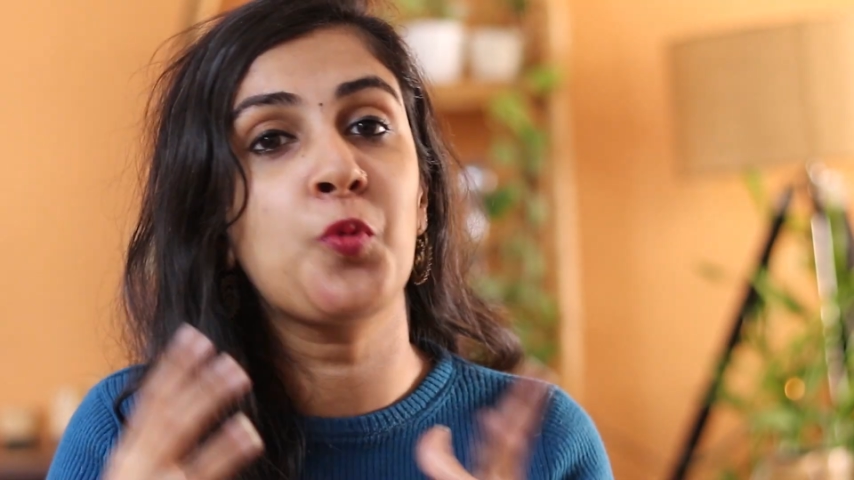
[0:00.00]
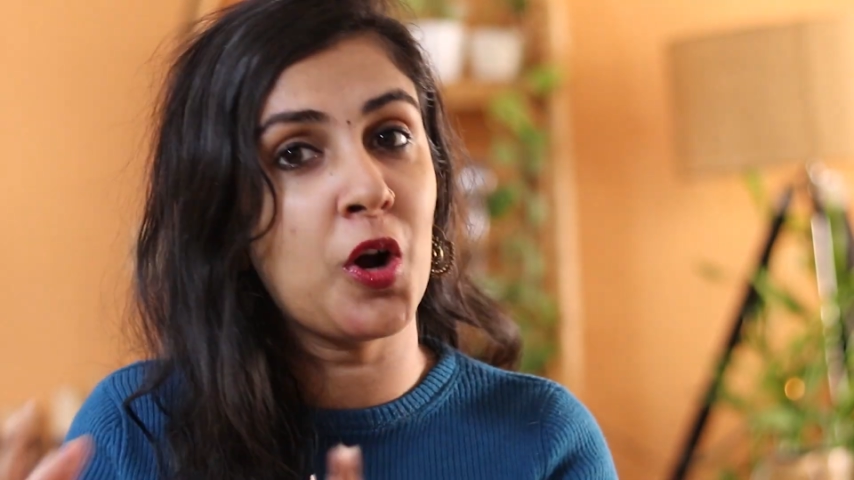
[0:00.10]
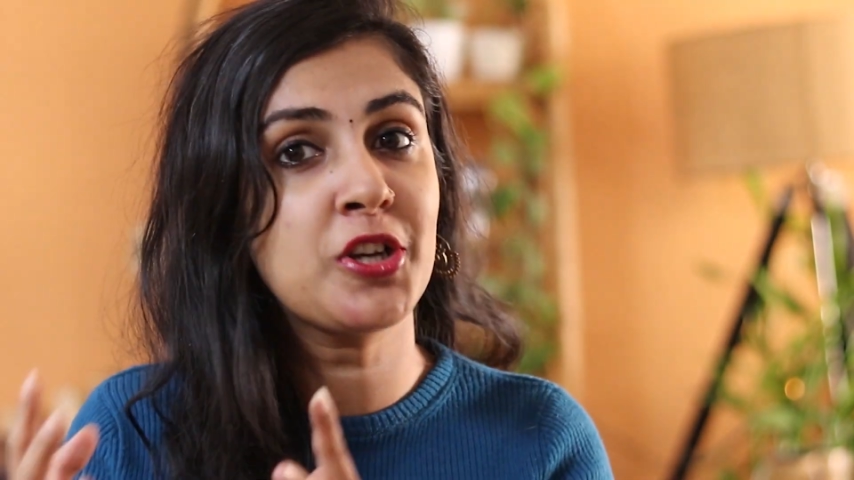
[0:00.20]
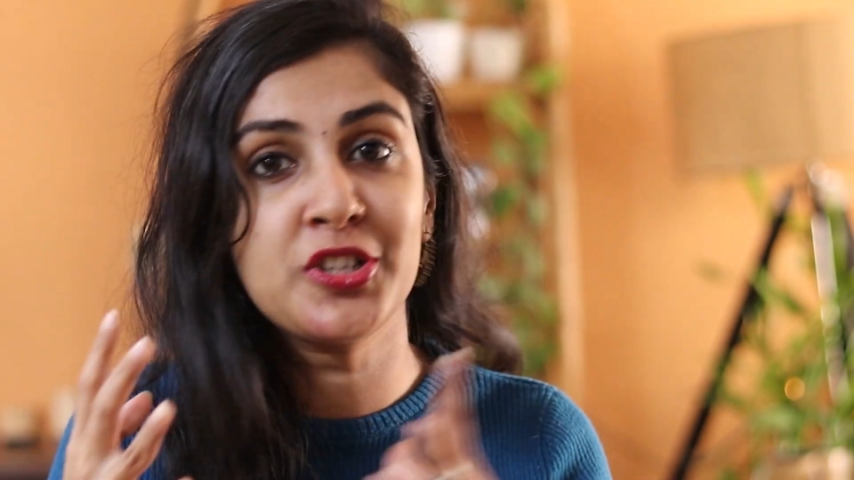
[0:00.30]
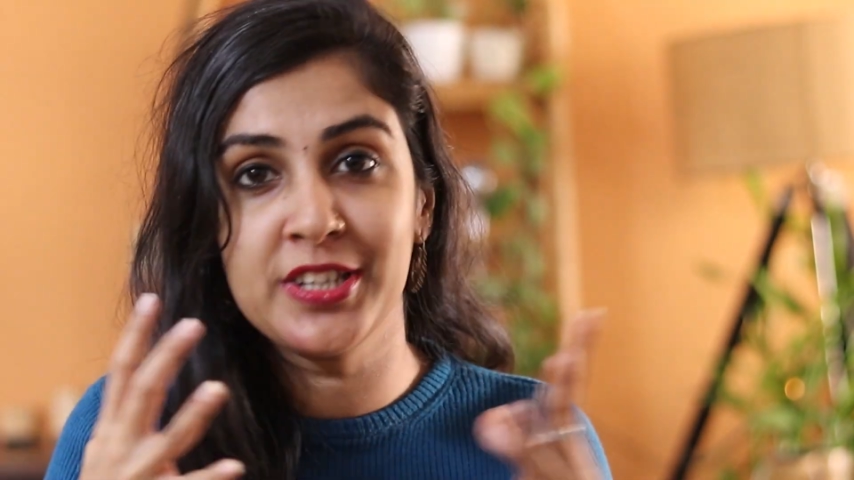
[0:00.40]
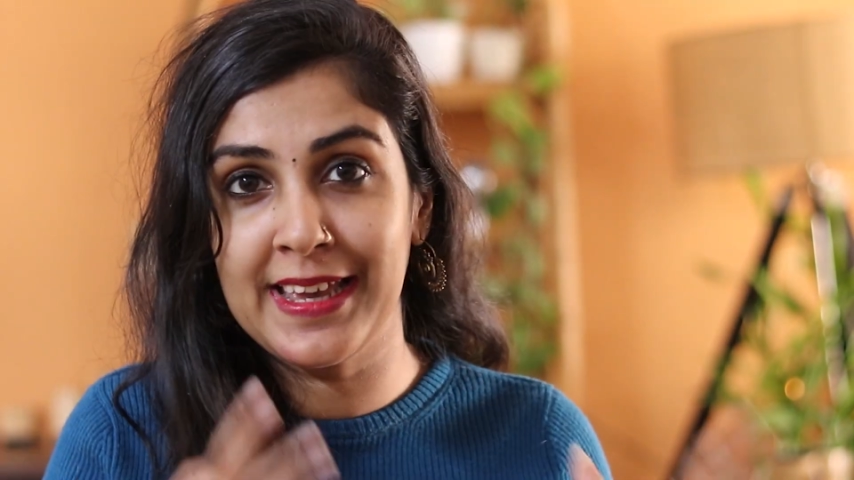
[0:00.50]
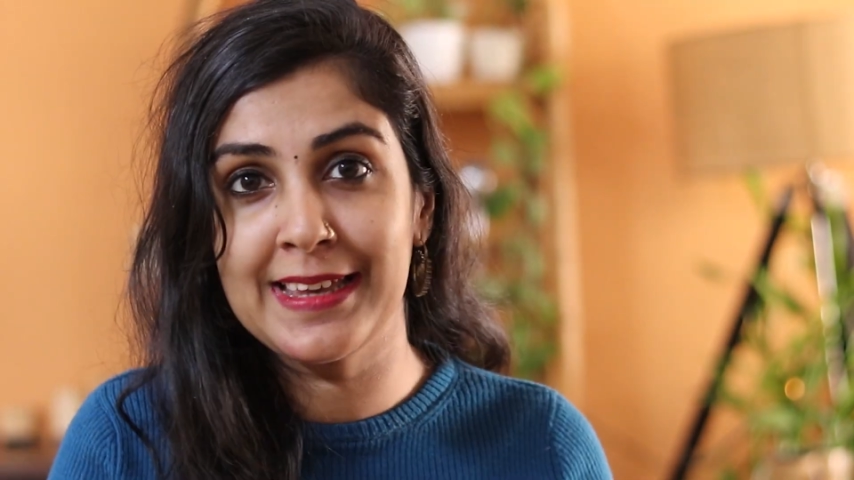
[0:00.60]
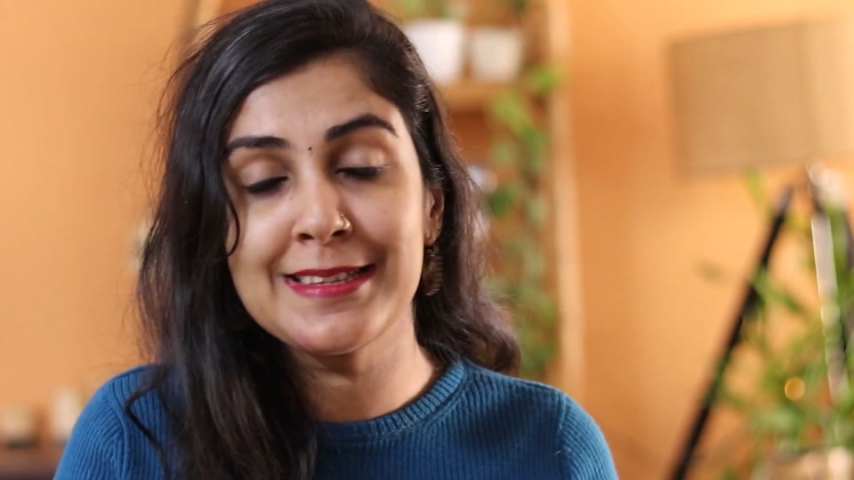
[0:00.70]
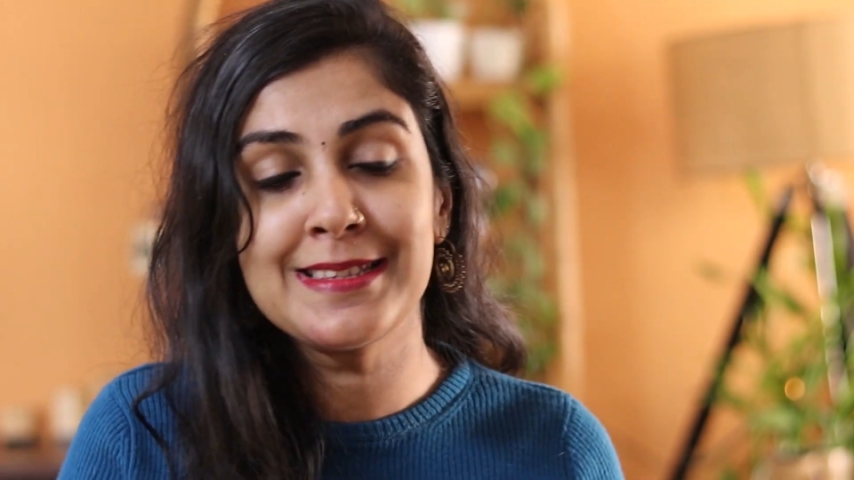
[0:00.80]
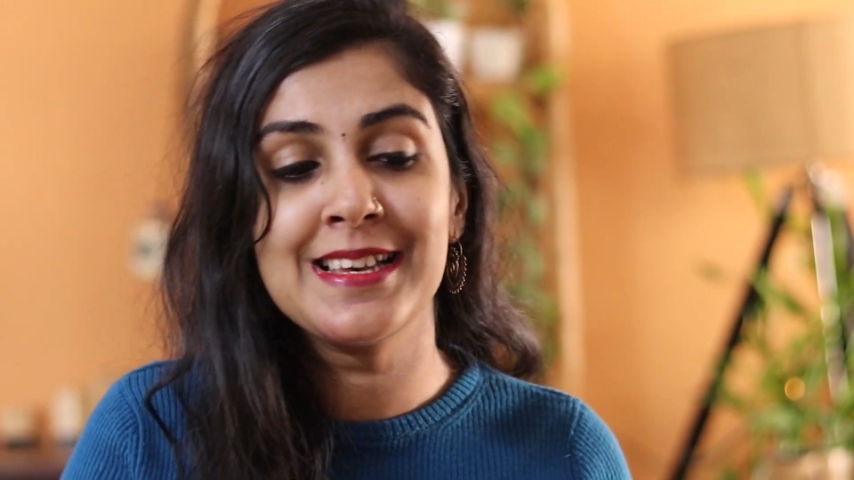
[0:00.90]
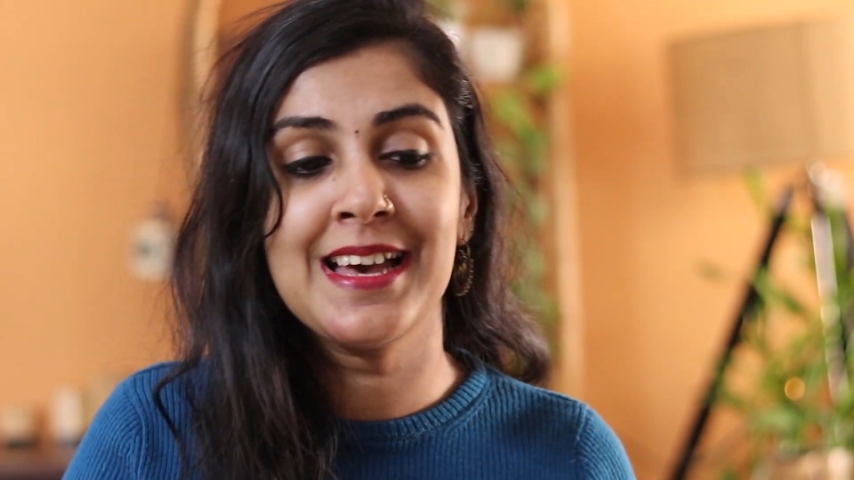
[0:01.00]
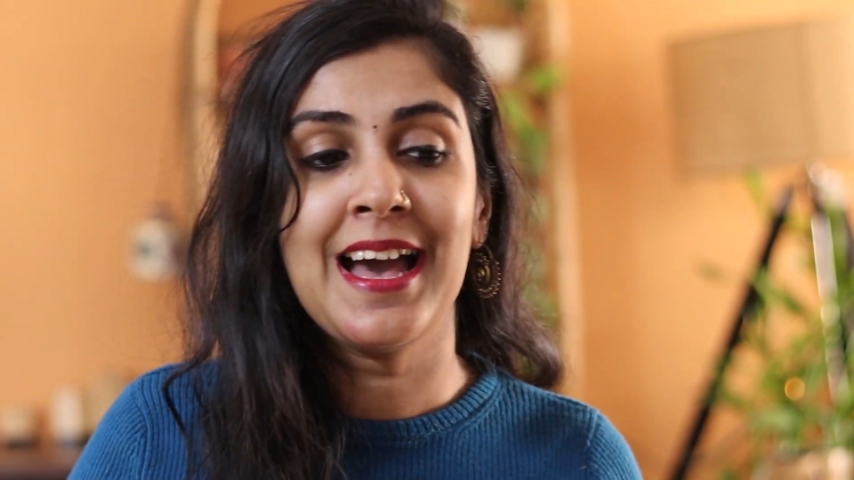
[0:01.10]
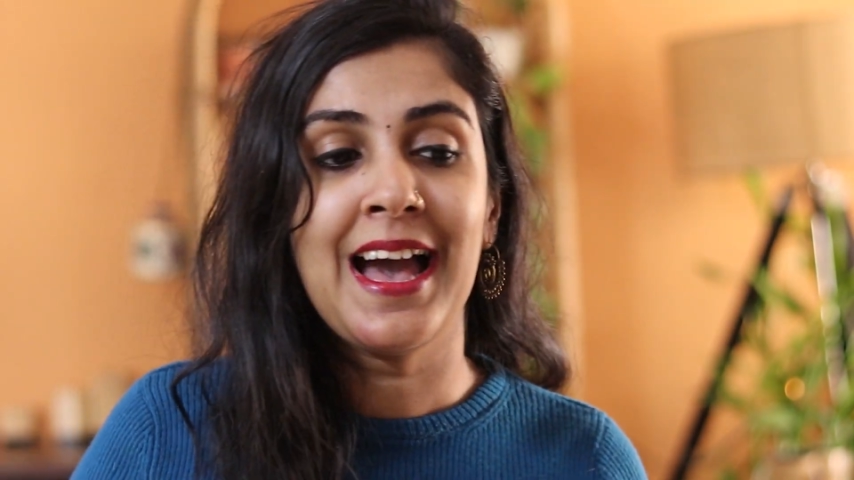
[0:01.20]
wash days.